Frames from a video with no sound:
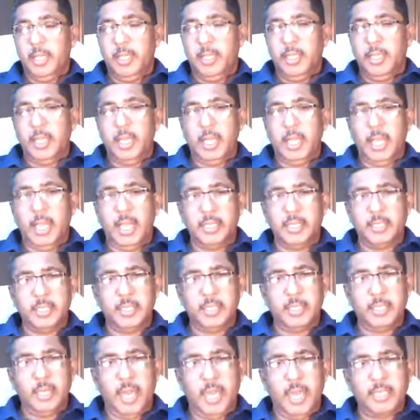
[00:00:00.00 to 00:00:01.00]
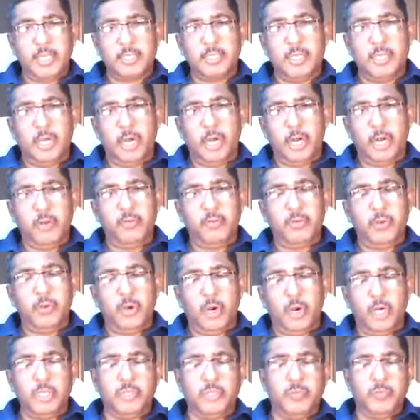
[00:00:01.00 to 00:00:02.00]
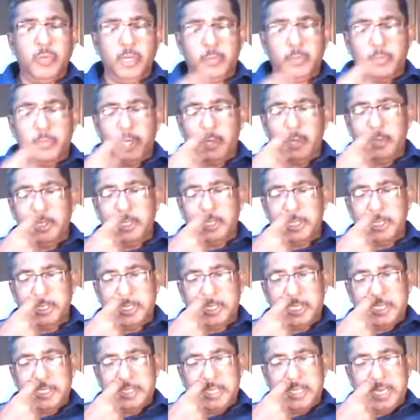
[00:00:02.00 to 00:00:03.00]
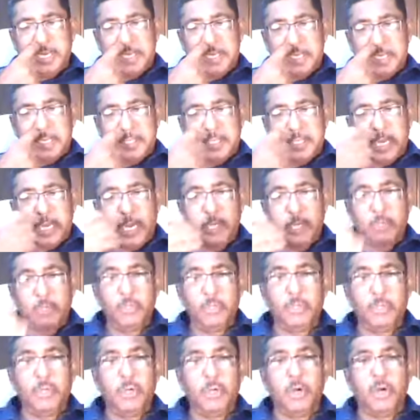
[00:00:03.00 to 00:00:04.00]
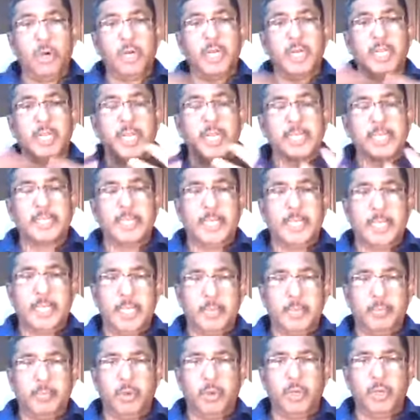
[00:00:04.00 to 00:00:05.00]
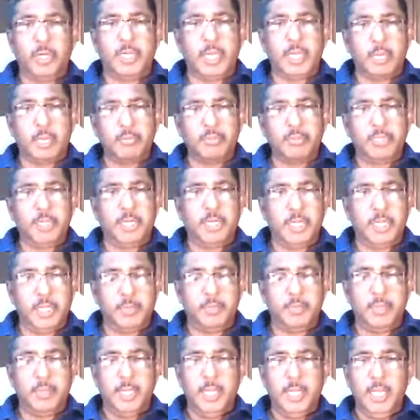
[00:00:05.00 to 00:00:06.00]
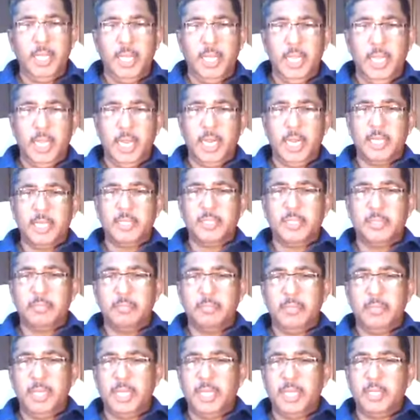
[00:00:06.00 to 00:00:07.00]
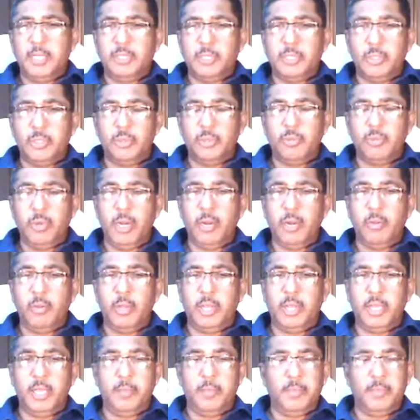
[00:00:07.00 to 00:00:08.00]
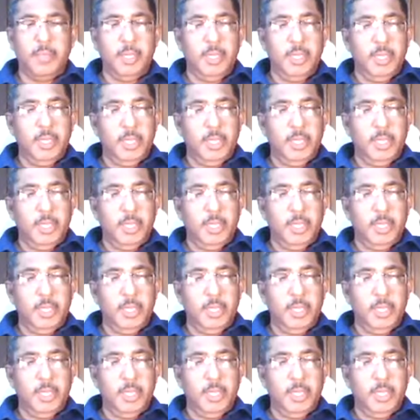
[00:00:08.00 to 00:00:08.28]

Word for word: The, as the God's, God, God's word promises us that the triune God gets in him or comes in him and begin to dwell with him.